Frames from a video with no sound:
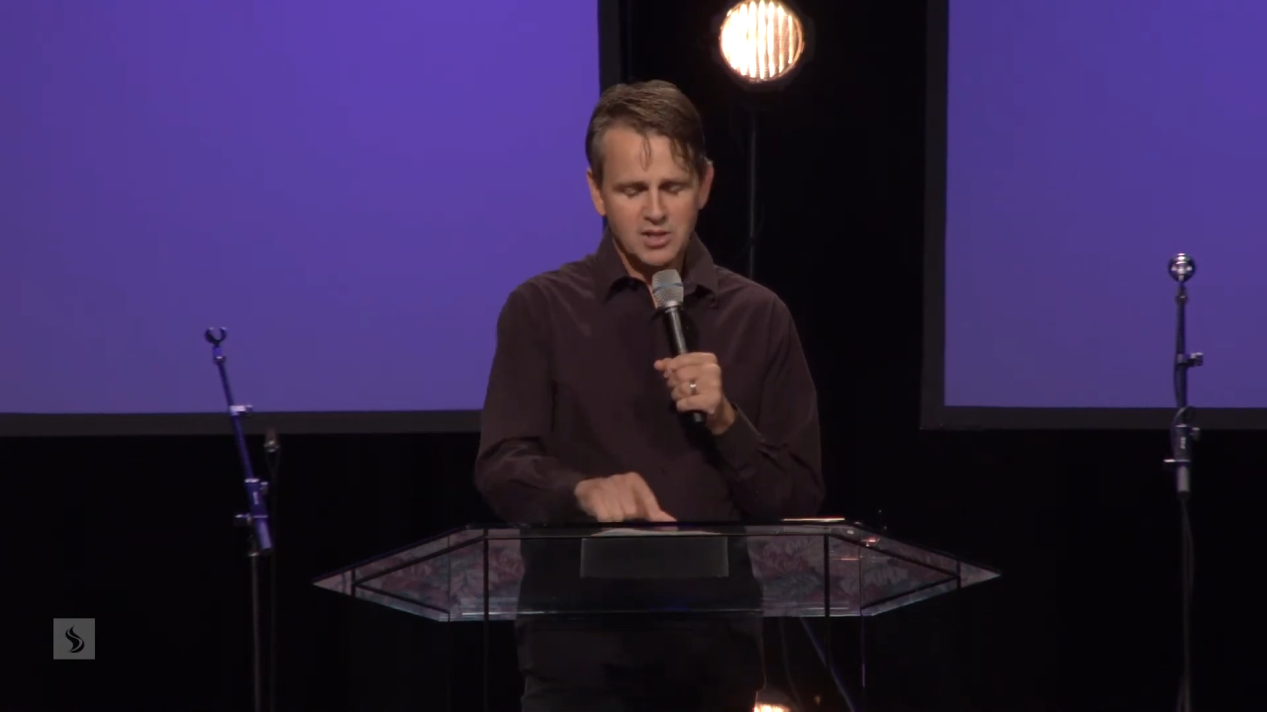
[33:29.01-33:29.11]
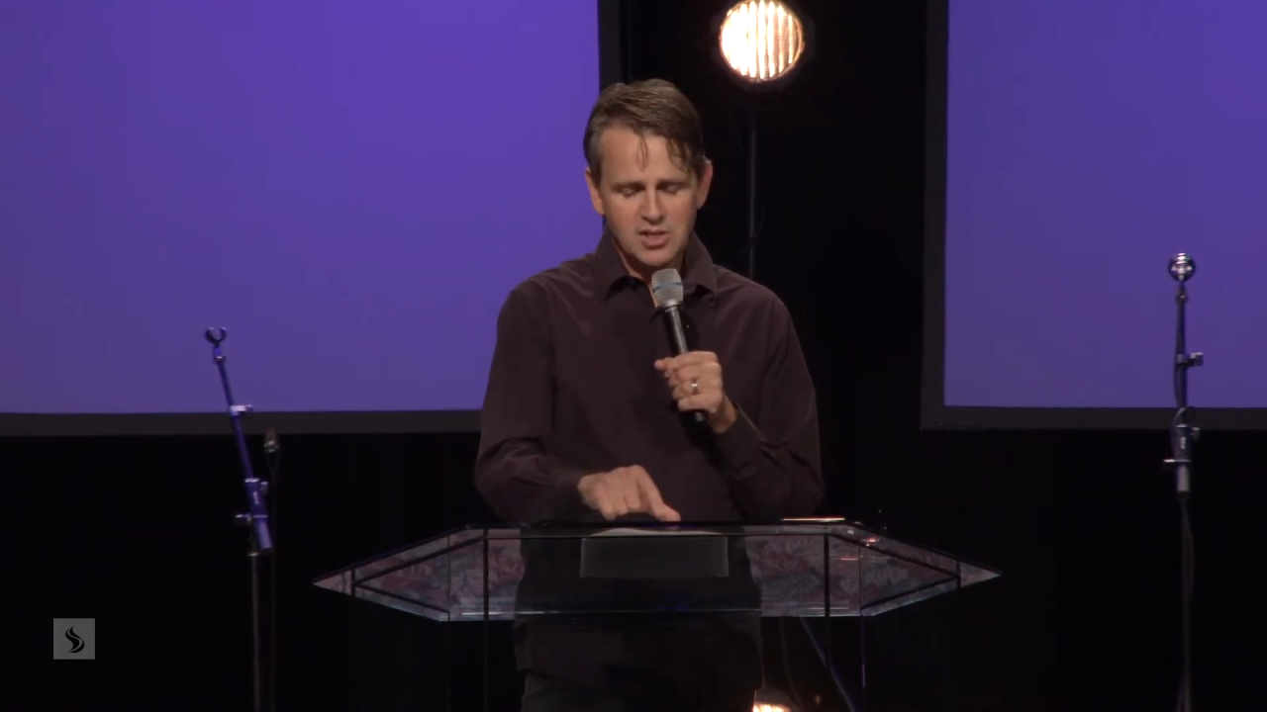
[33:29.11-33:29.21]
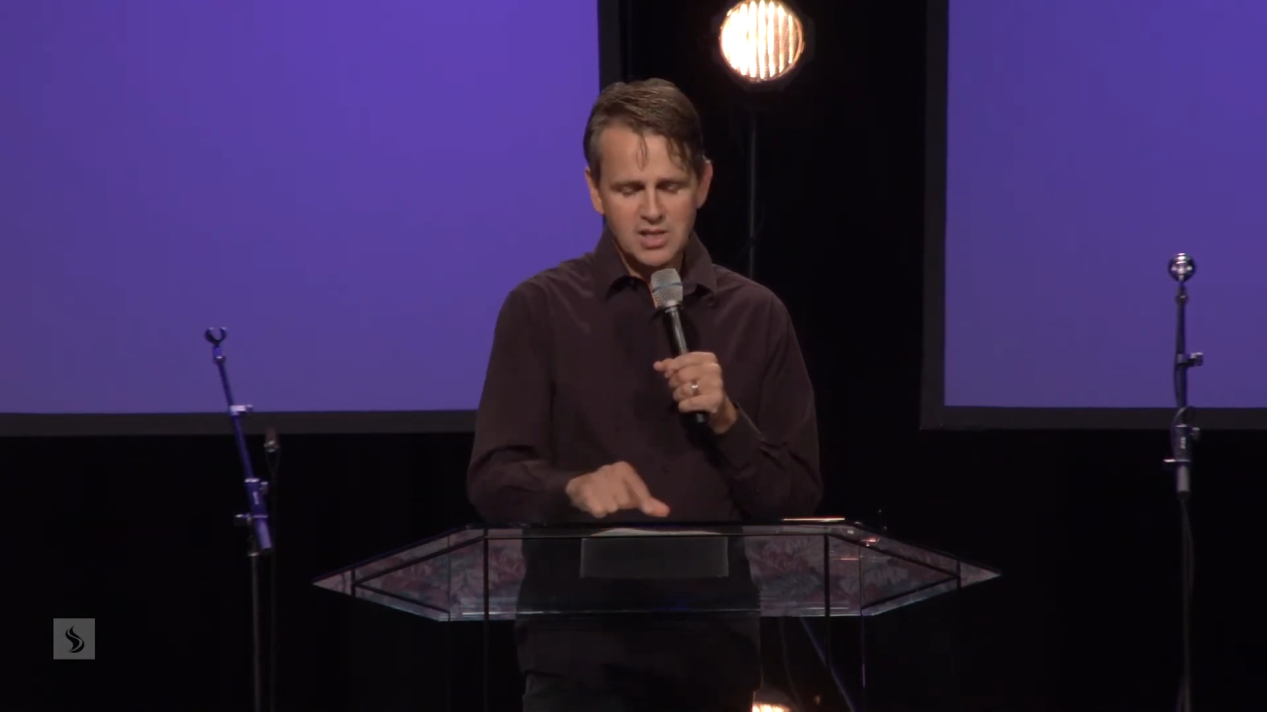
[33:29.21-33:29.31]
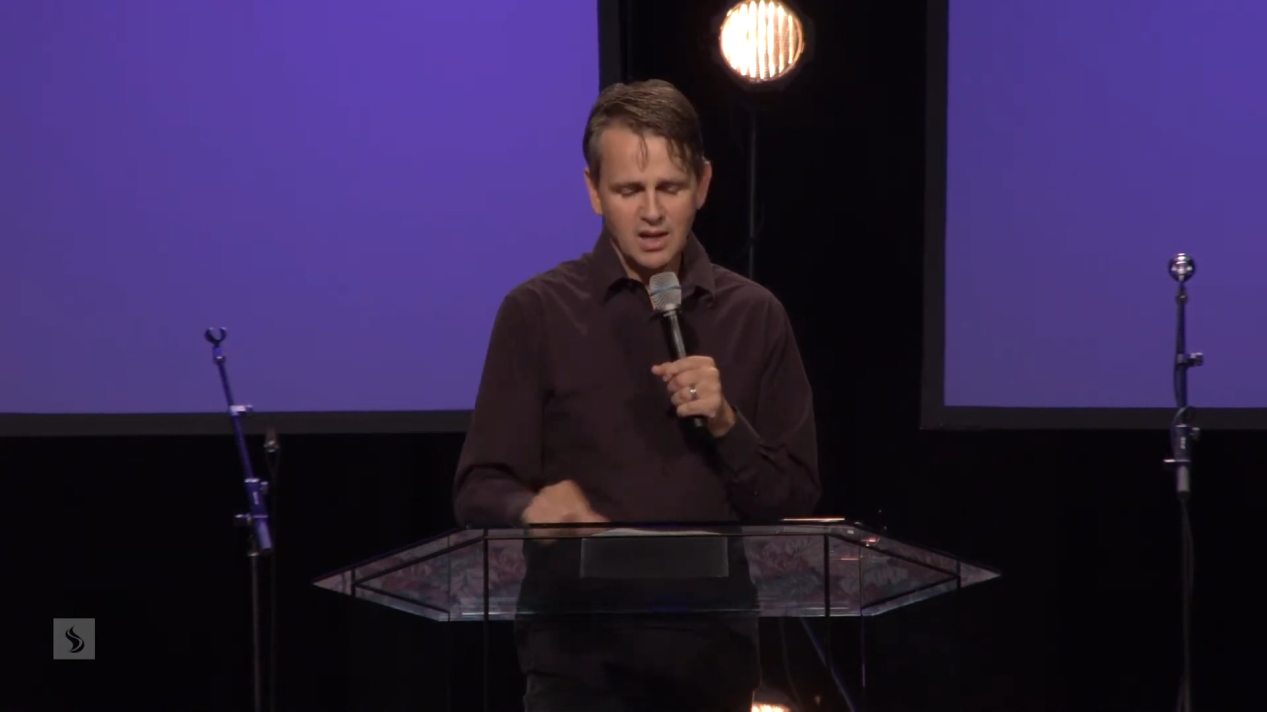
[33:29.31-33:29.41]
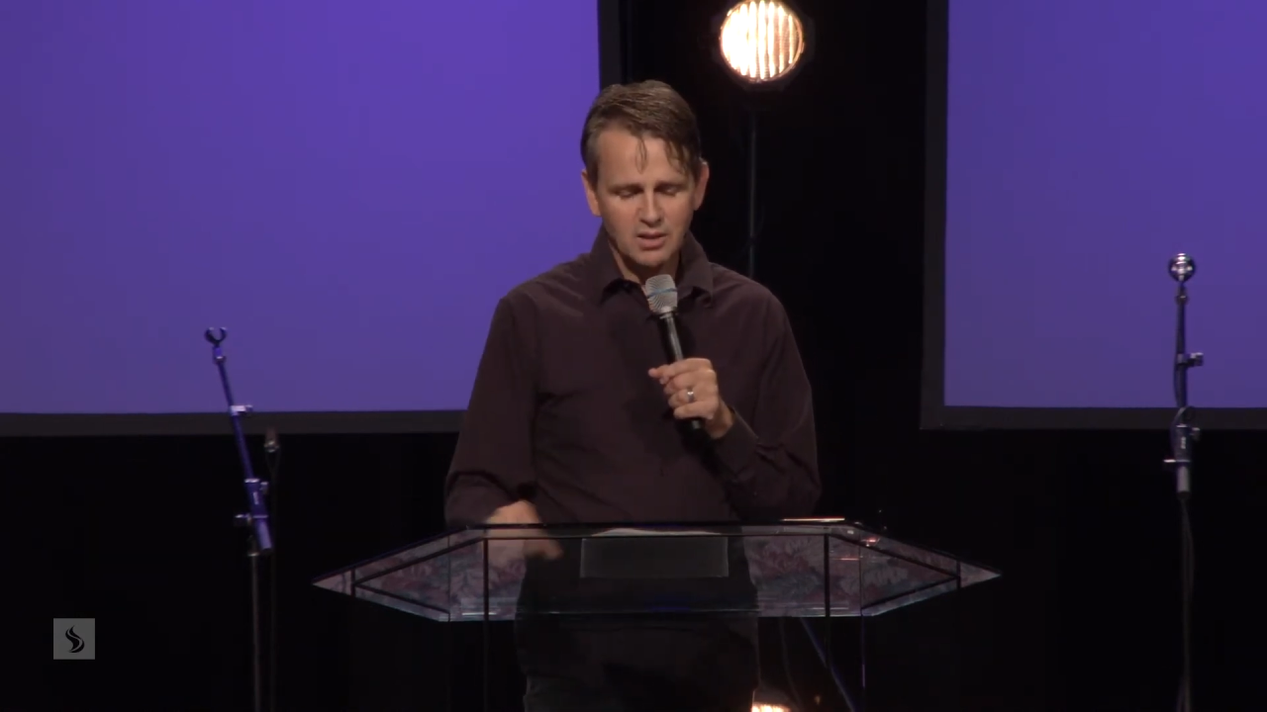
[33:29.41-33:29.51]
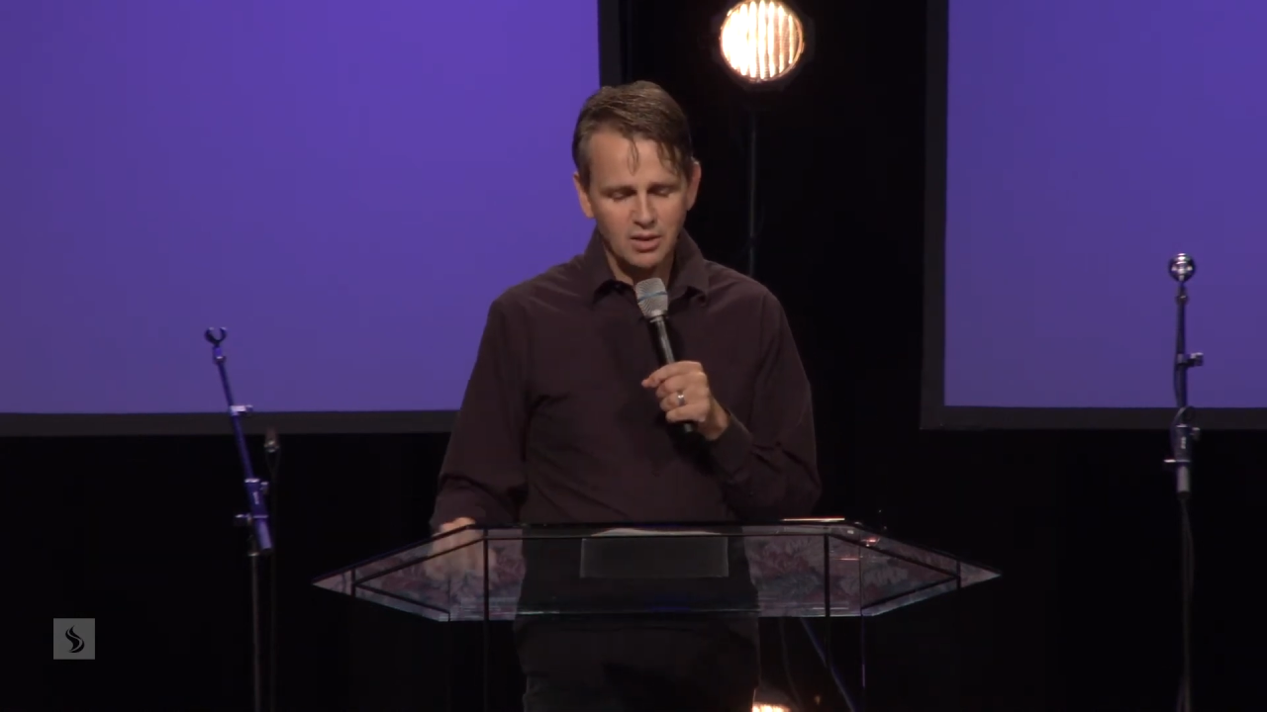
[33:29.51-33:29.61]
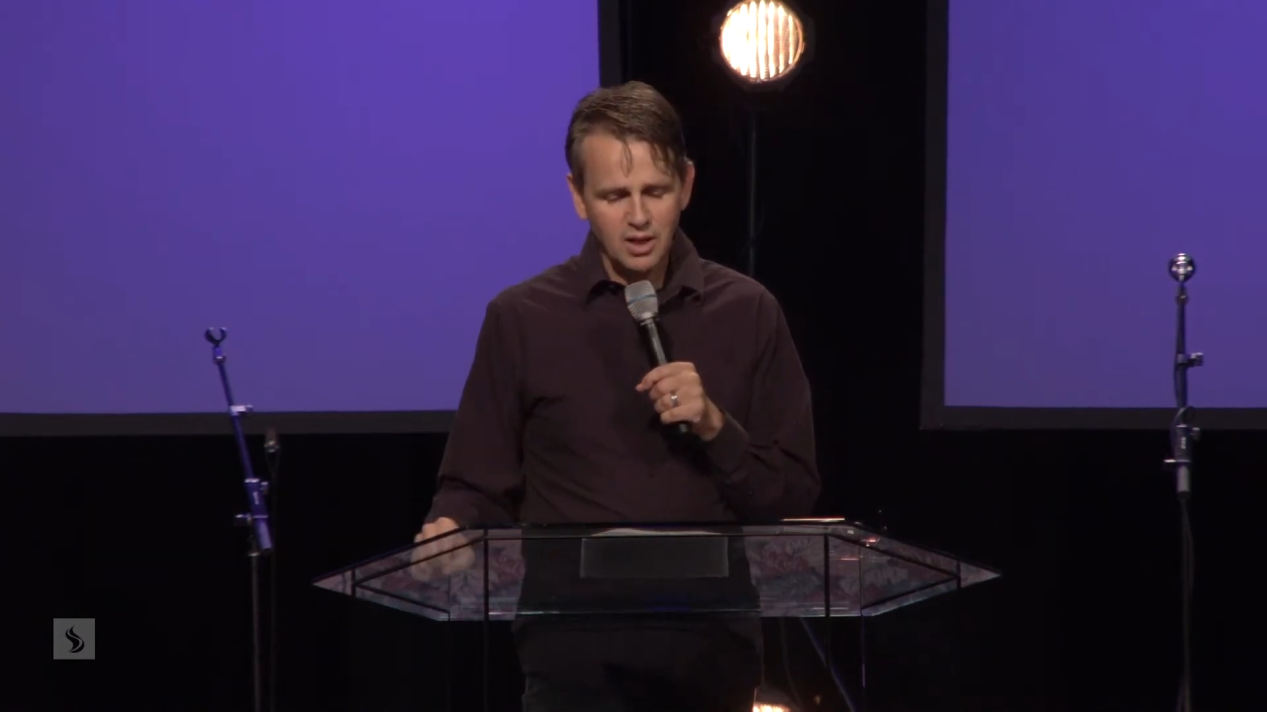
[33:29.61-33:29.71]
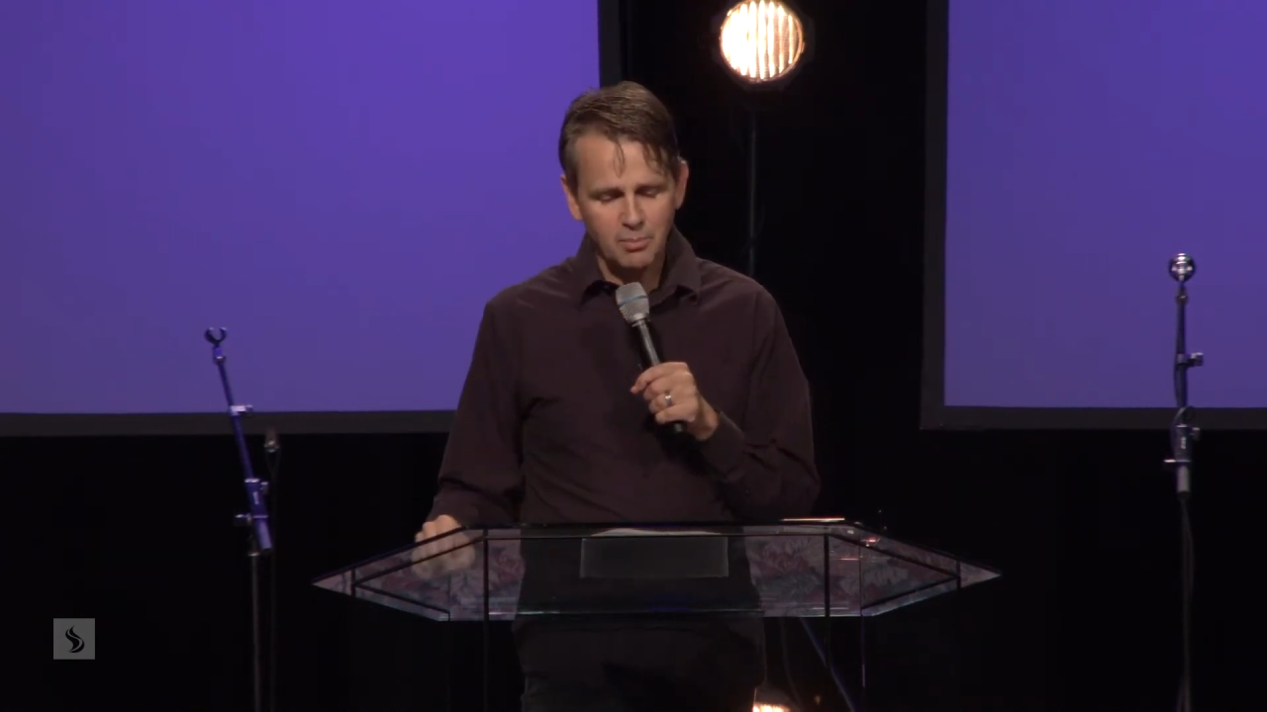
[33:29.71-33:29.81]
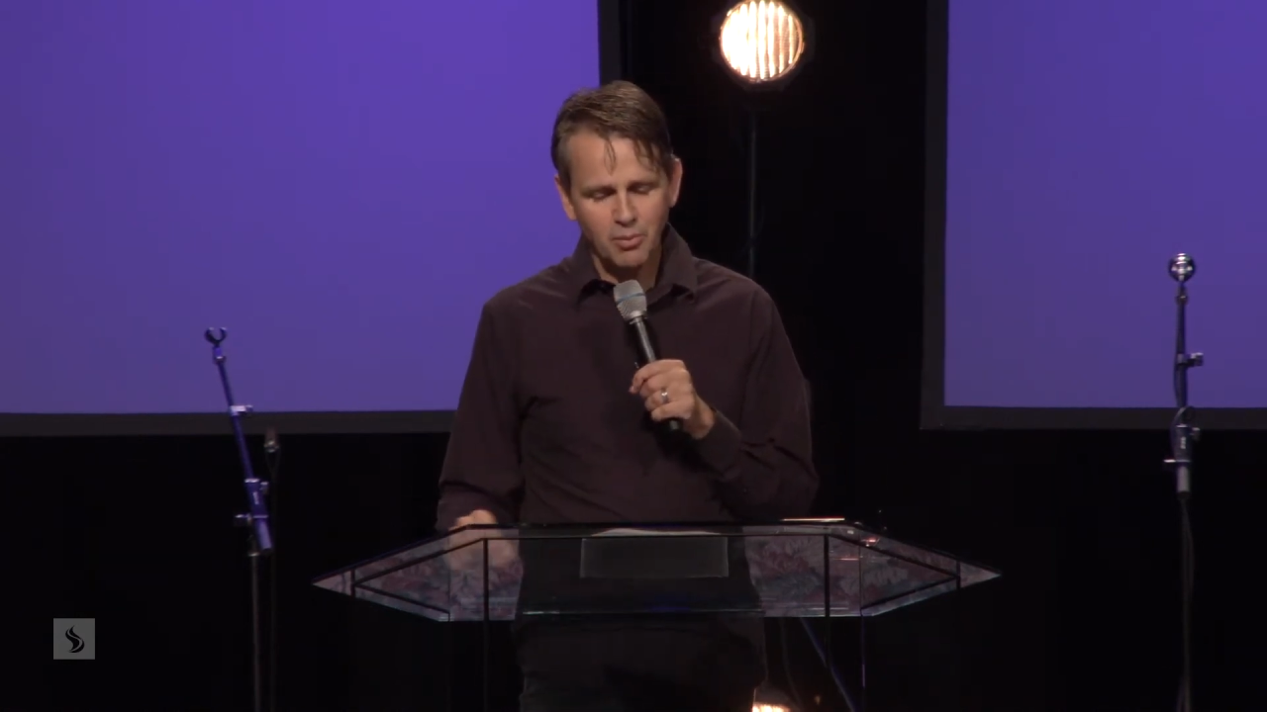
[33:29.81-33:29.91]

just take a look at